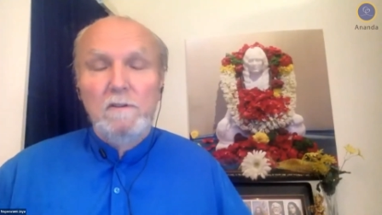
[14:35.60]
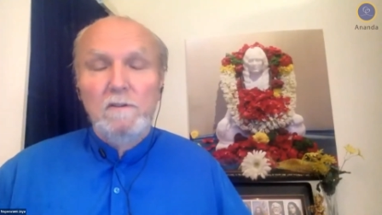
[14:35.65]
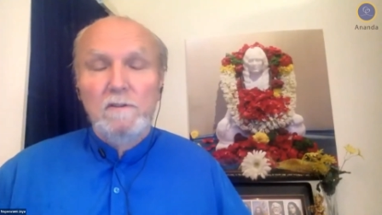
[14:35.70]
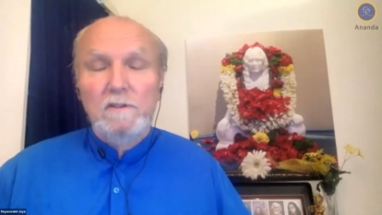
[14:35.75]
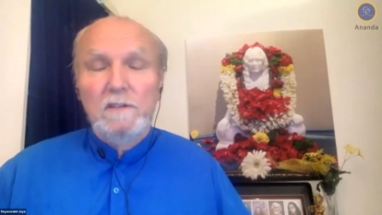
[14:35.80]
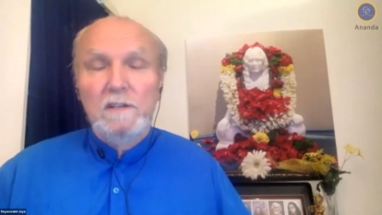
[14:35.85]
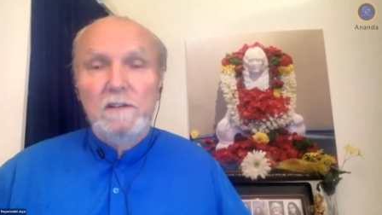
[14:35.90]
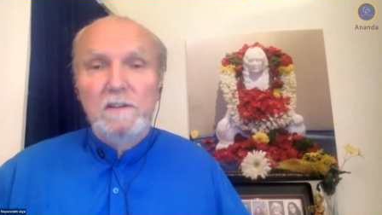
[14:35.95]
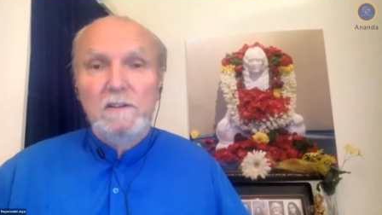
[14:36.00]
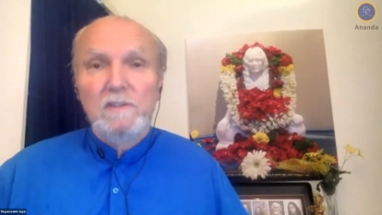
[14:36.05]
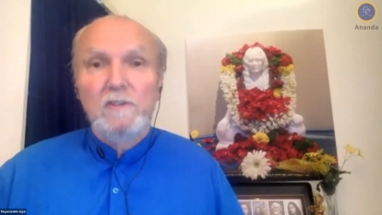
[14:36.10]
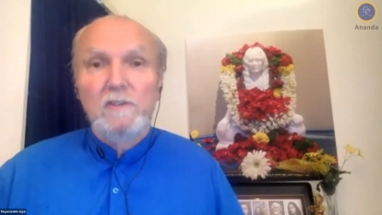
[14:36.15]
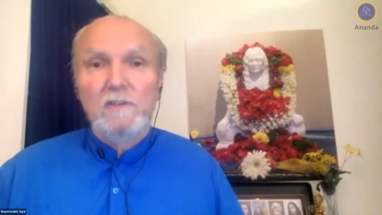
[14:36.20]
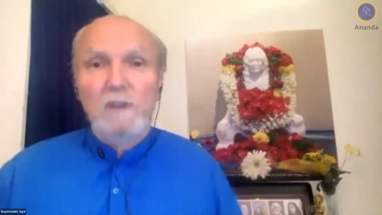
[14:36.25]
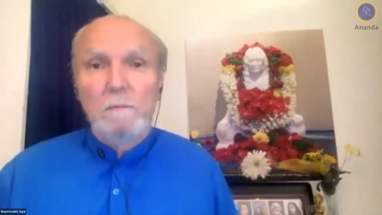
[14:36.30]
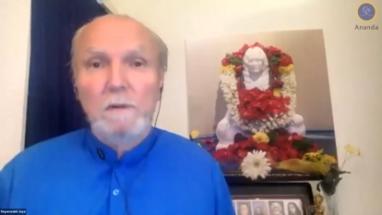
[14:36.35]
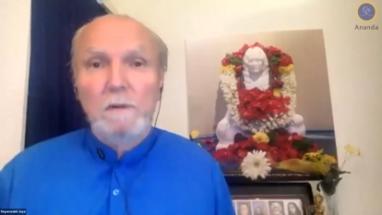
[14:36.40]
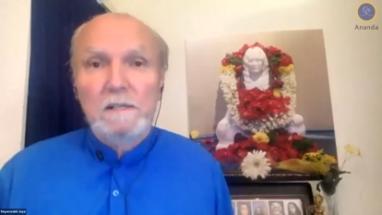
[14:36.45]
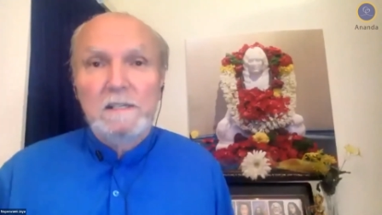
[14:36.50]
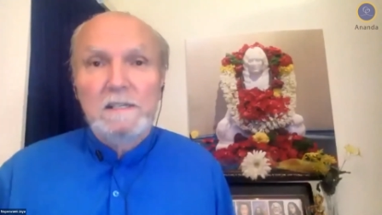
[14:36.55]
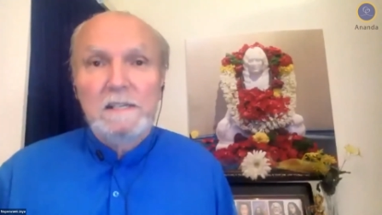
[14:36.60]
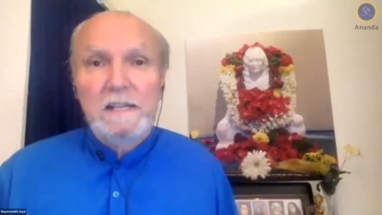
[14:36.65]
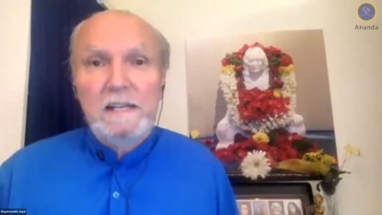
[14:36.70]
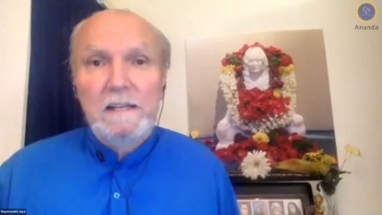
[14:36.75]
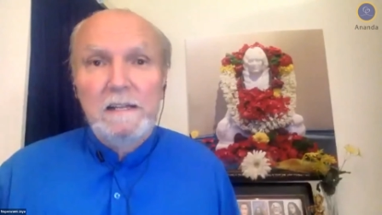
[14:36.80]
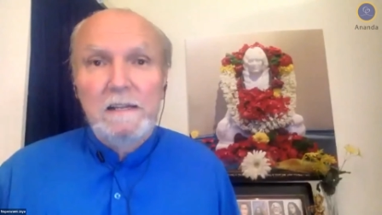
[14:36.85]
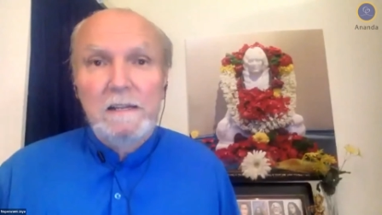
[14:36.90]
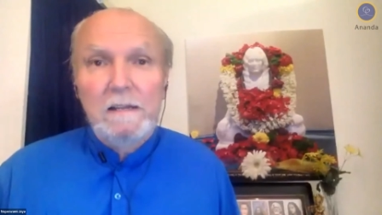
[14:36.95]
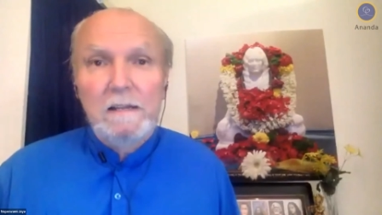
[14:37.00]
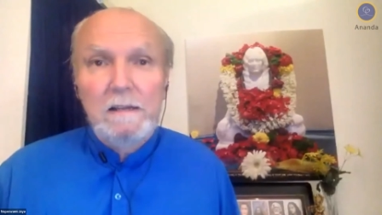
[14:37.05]
see the troubles
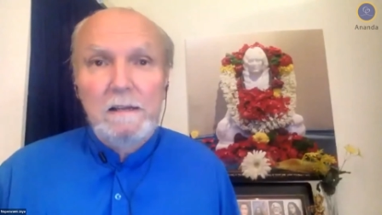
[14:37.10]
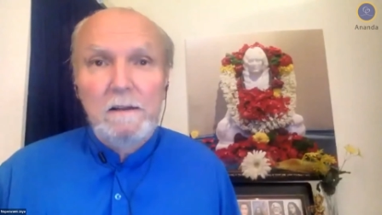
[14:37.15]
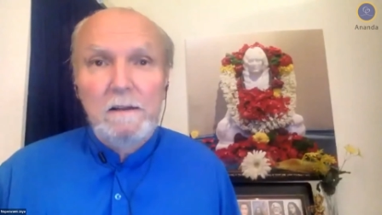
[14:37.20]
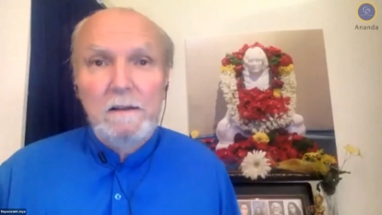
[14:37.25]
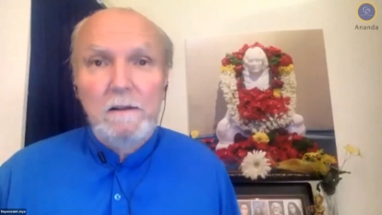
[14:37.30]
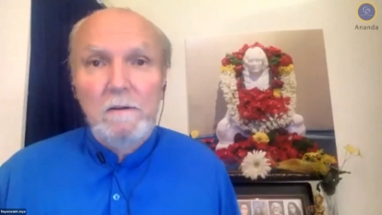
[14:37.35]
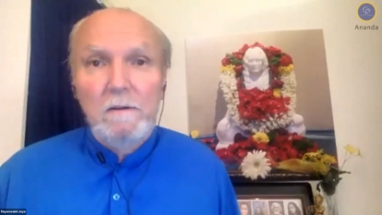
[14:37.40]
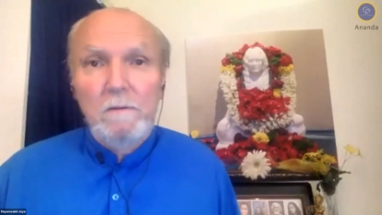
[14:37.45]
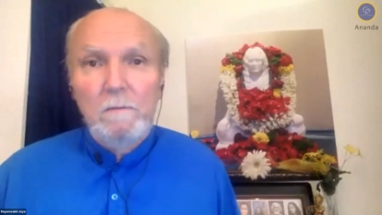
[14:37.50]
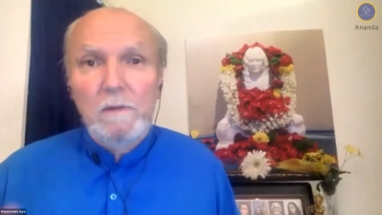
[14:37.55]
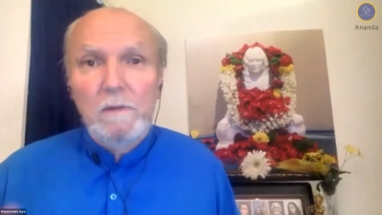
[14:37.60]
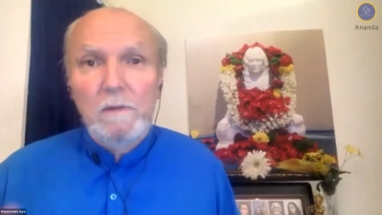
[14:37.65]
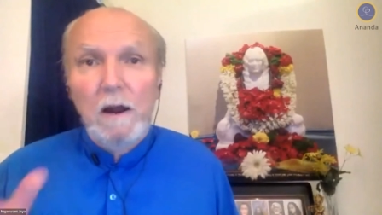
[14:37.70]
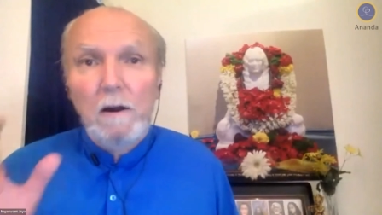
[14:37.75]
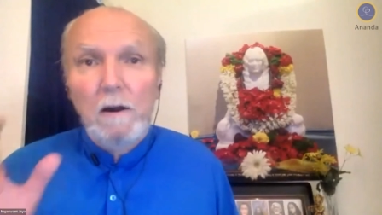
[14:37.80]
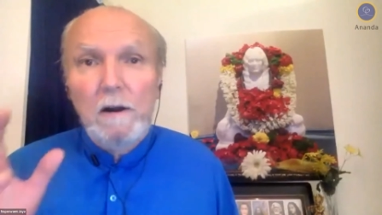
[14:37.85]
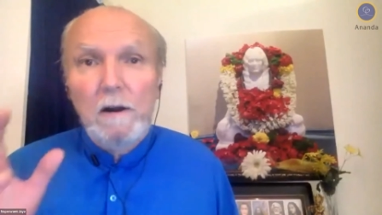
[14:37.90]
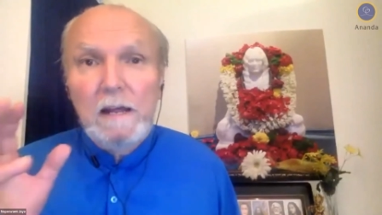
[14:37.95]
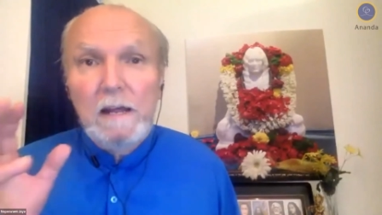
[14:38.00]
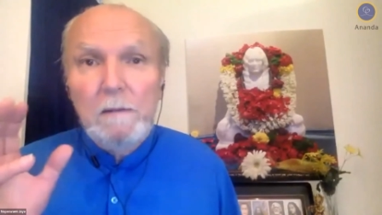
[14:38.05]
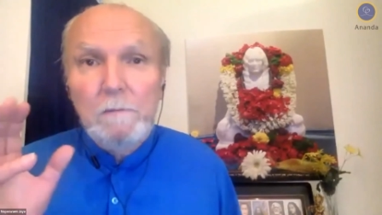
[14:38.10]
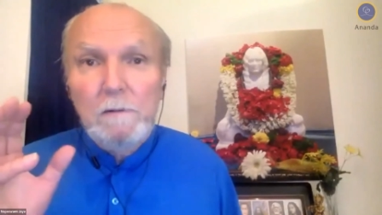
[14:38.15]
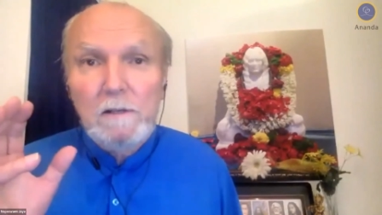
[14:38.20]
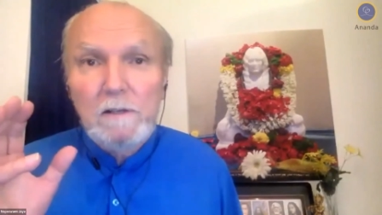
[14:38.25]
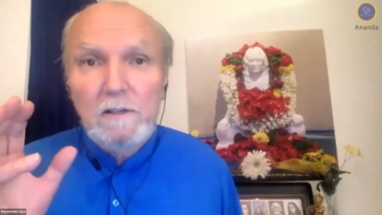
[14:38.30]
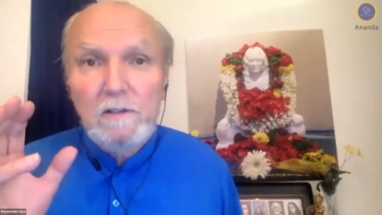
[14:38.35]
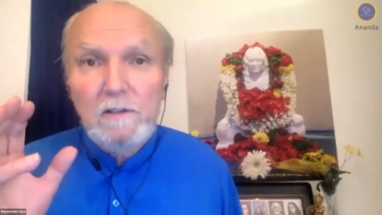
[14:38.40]
and are able